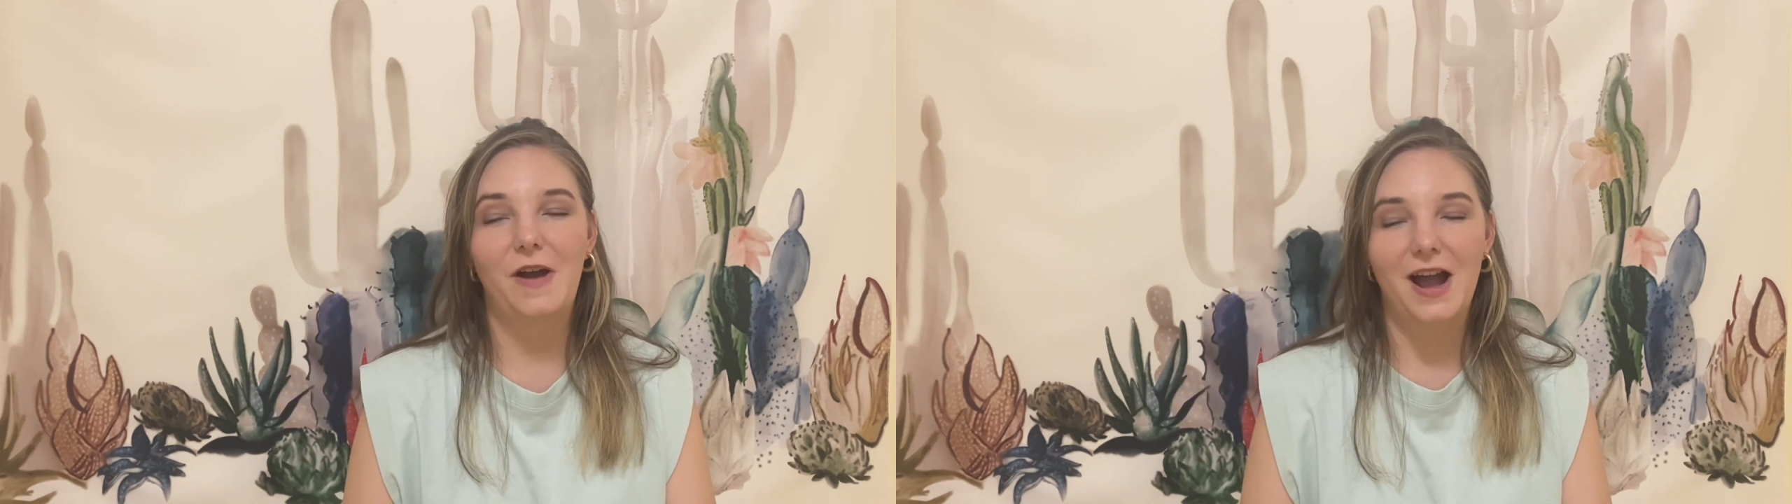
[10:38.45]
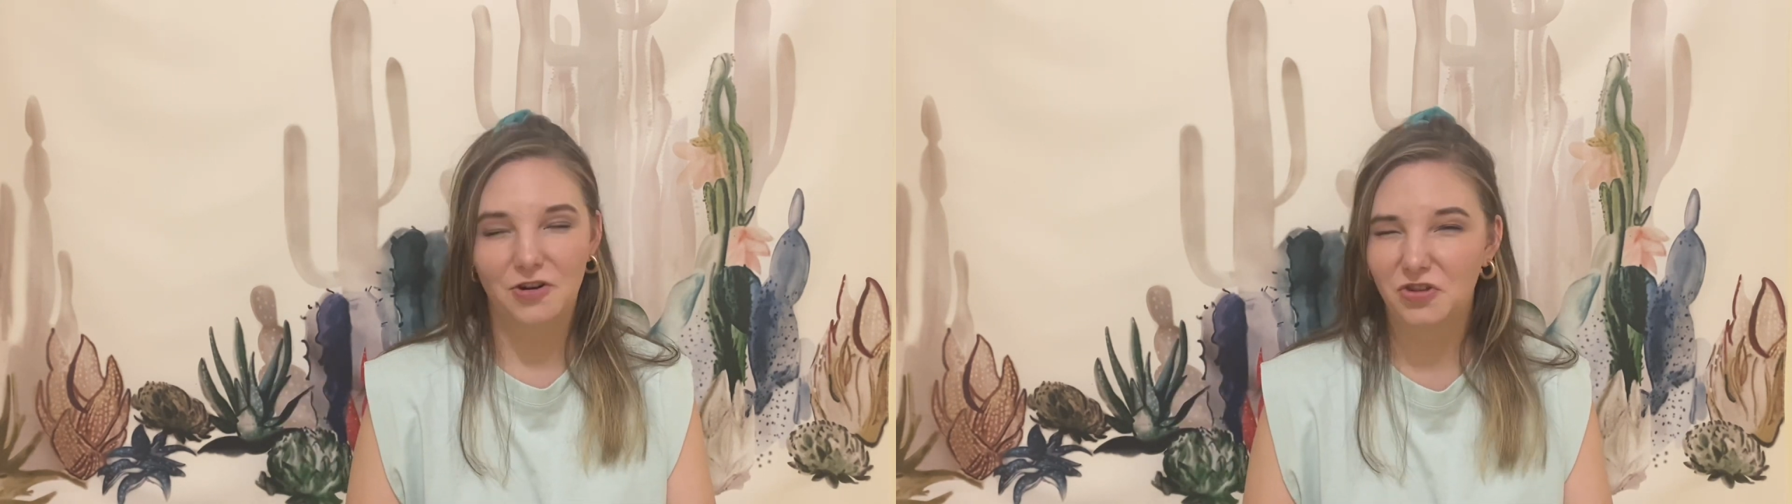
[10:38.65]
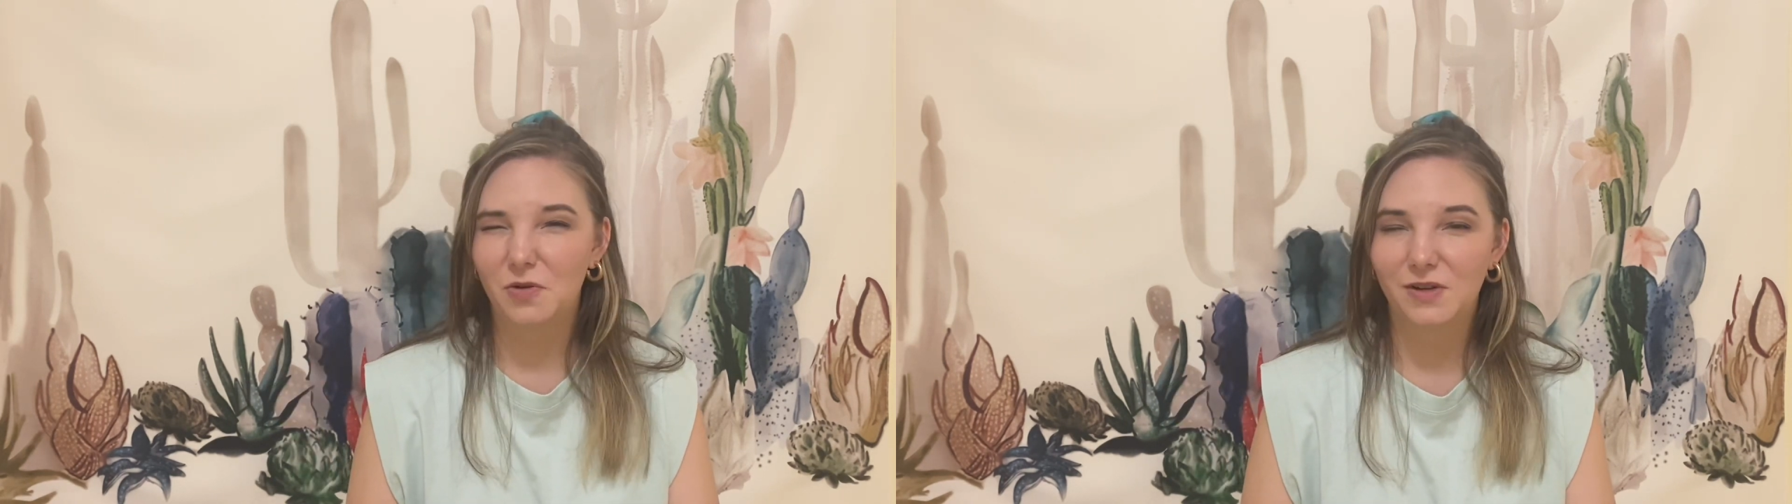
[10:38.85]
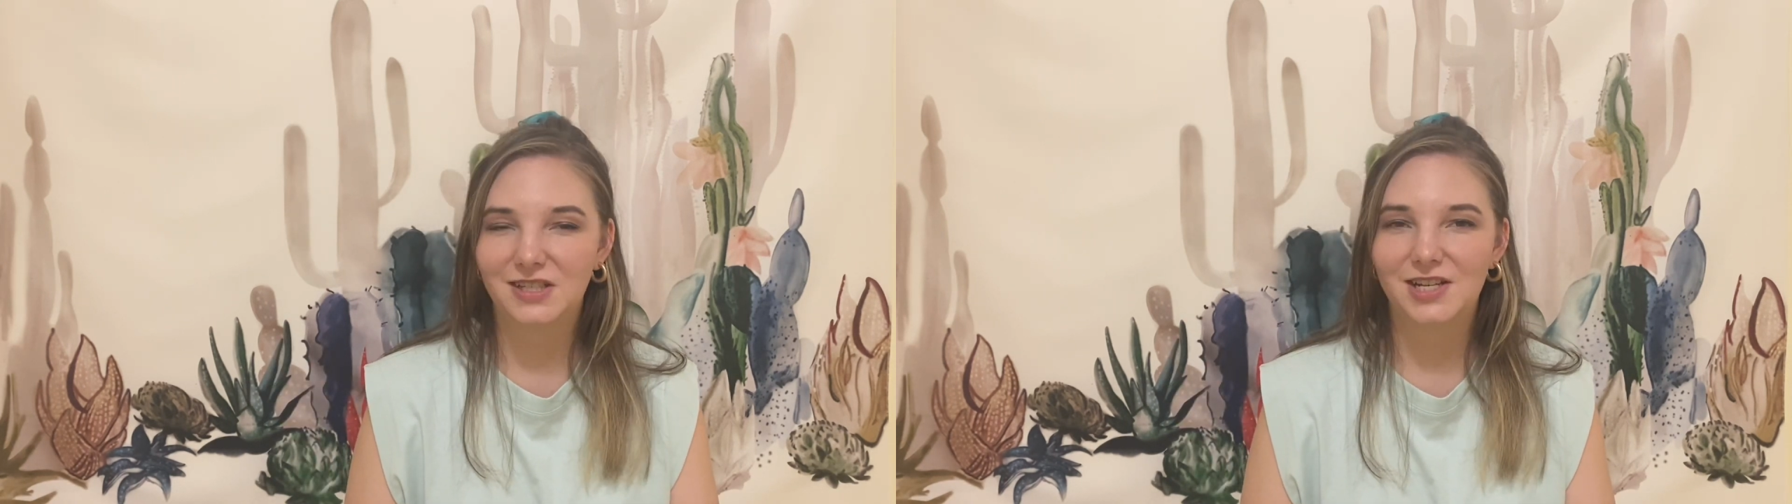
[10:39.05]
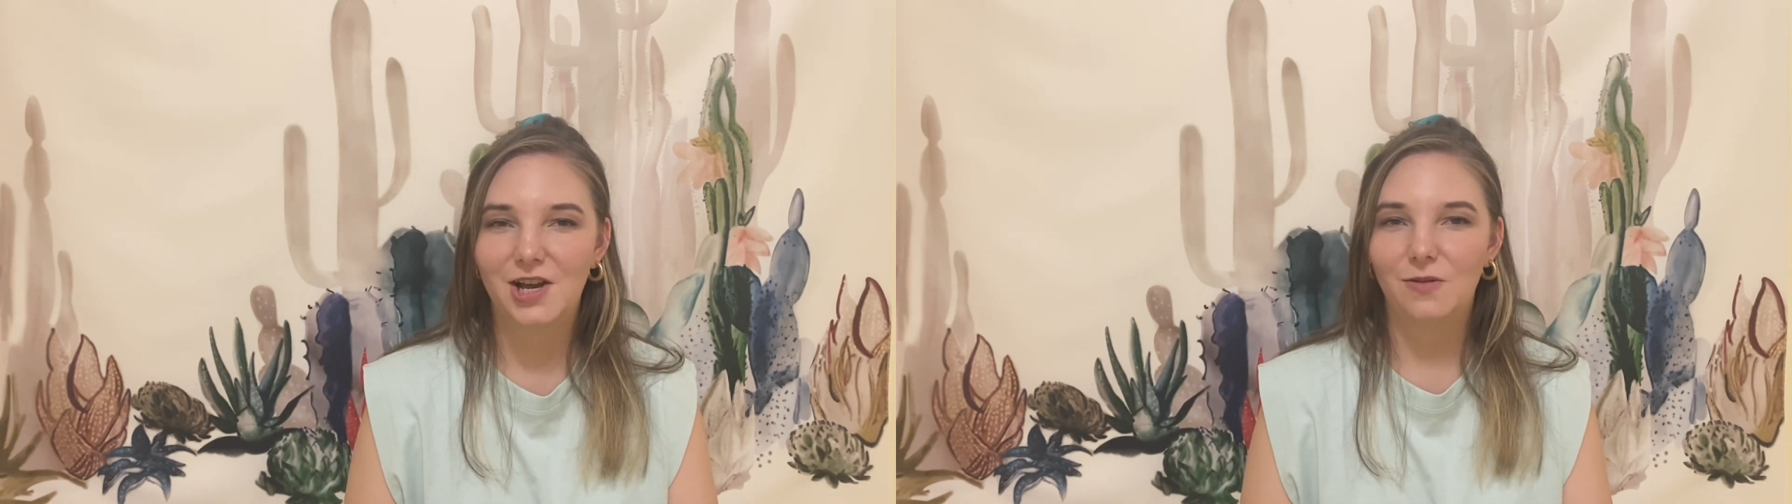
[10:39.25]
actually want
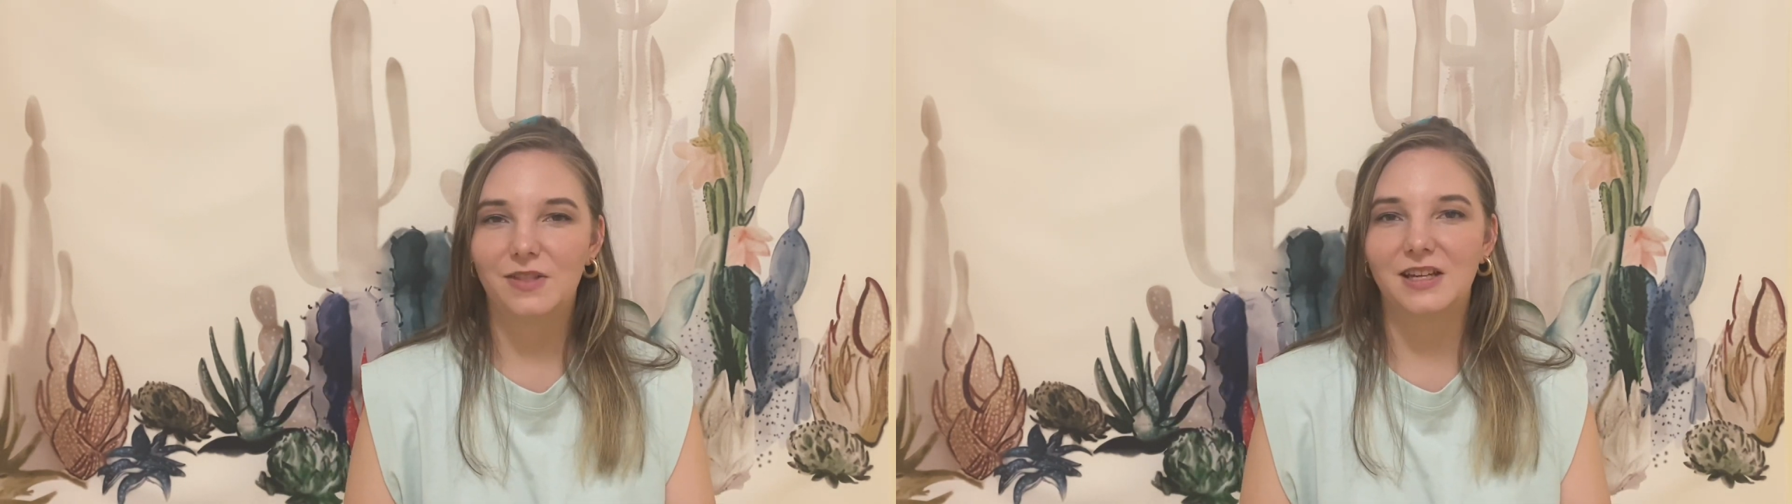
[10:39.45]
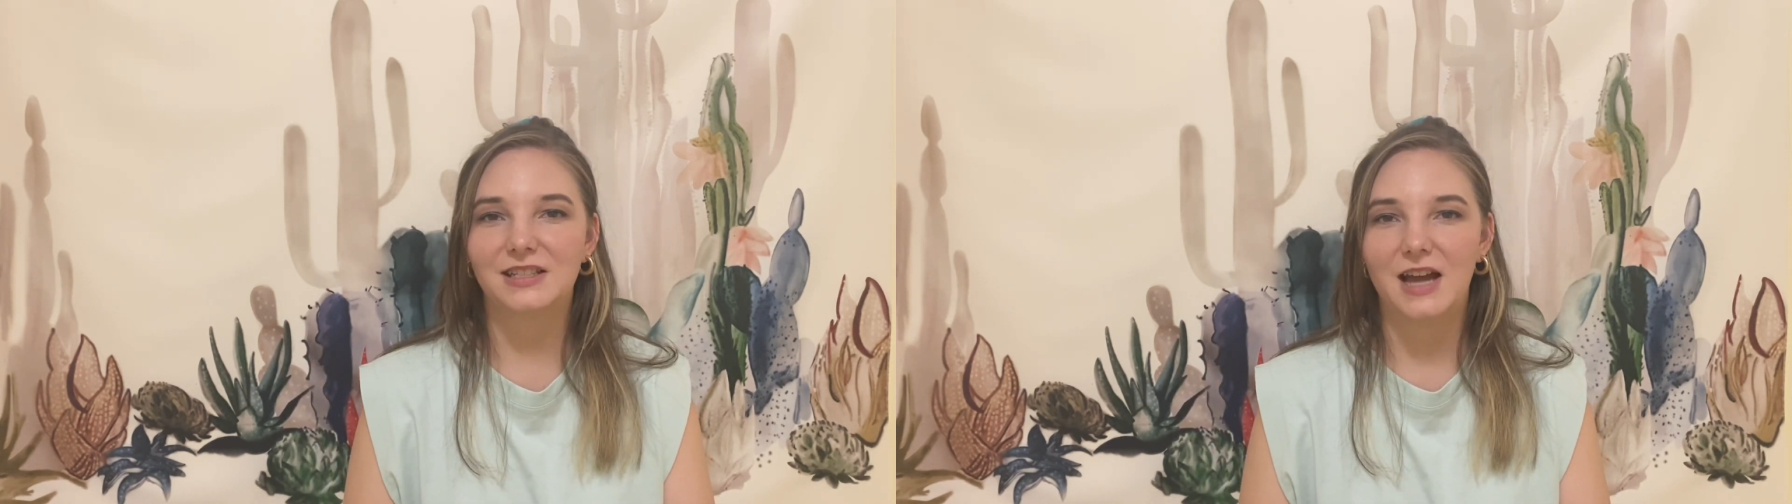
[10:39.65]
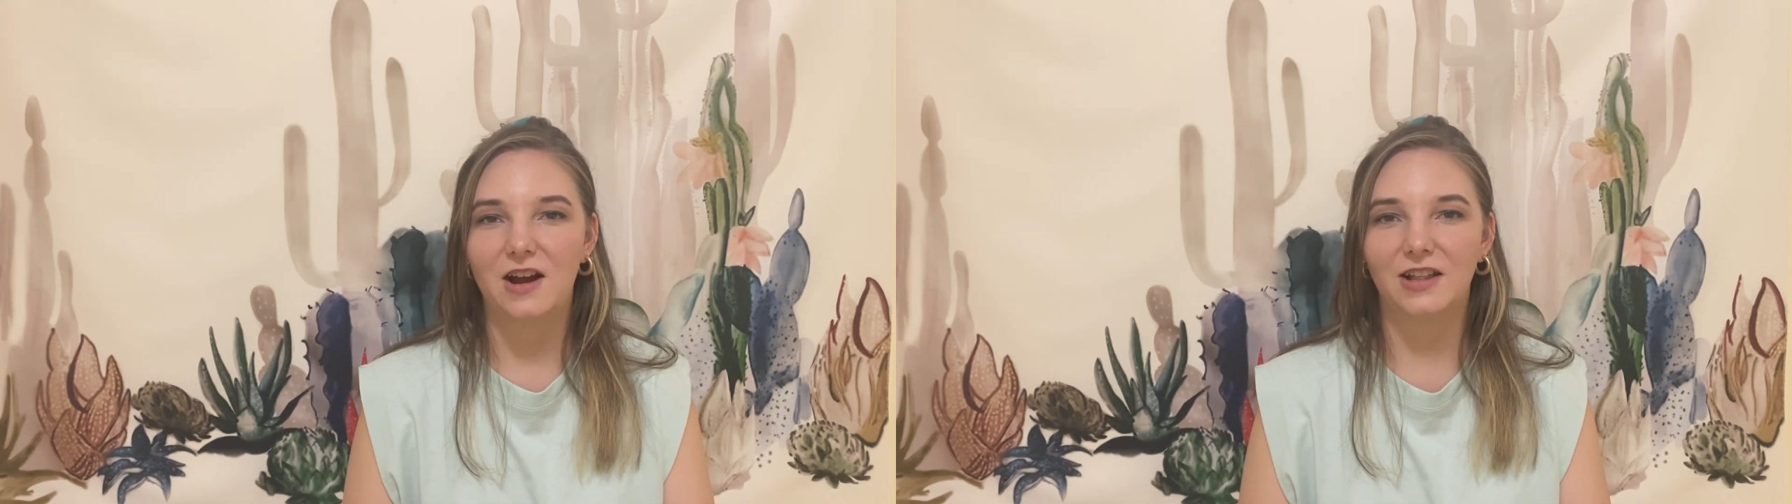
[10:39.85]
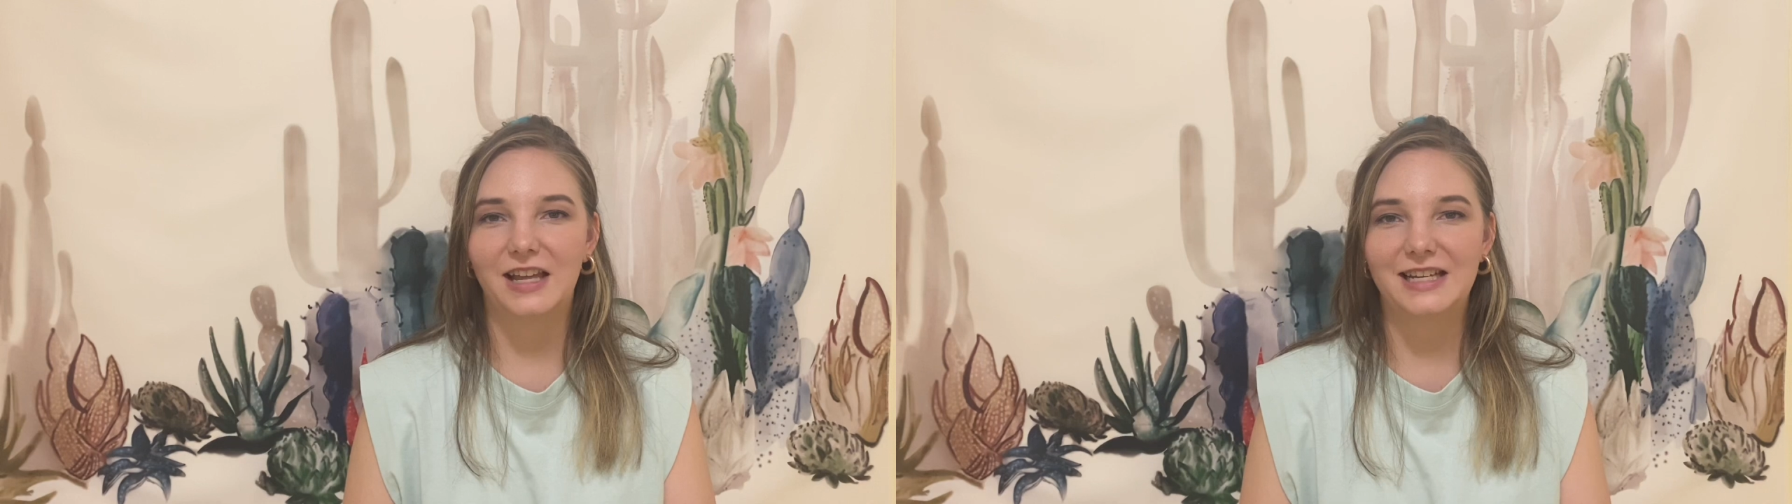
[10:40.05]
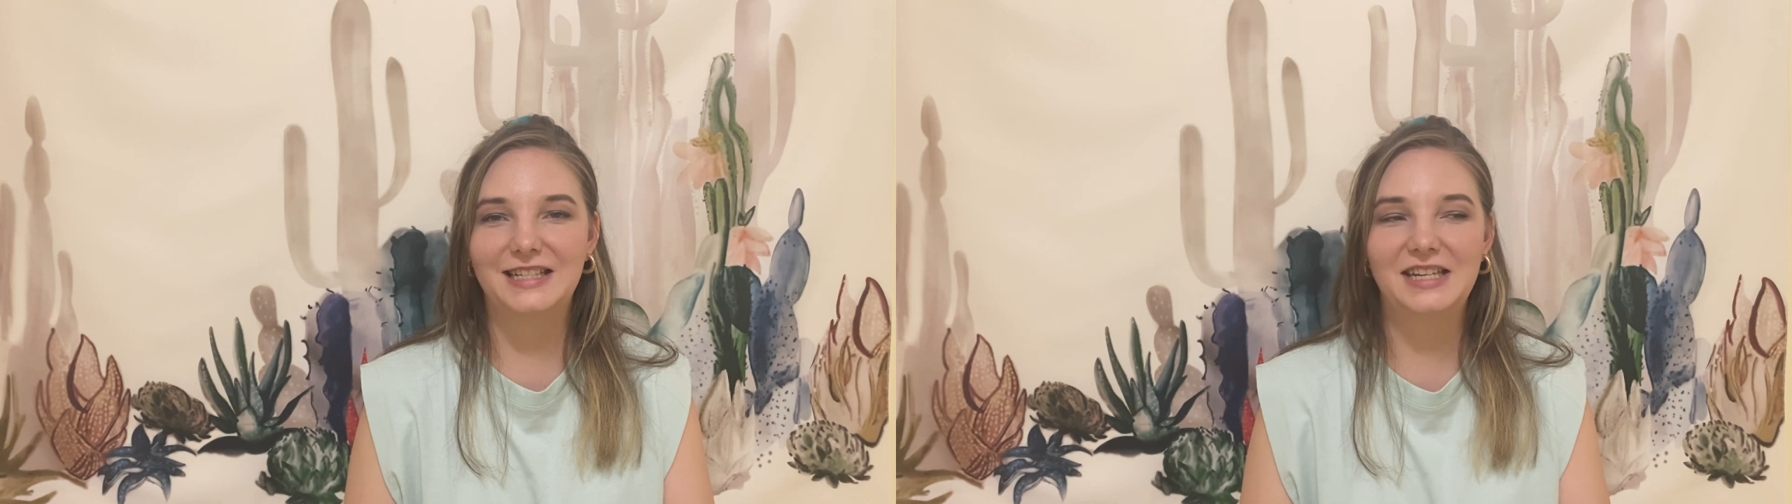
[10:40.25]
to know the entire
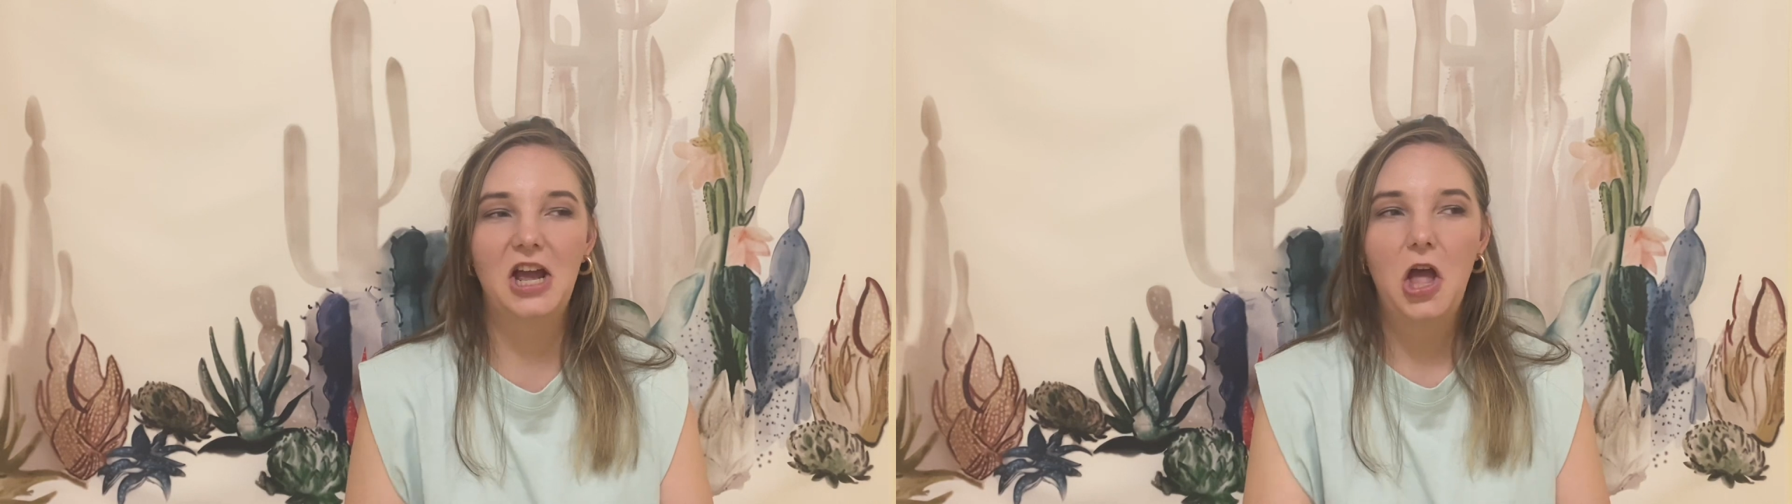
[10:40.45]
list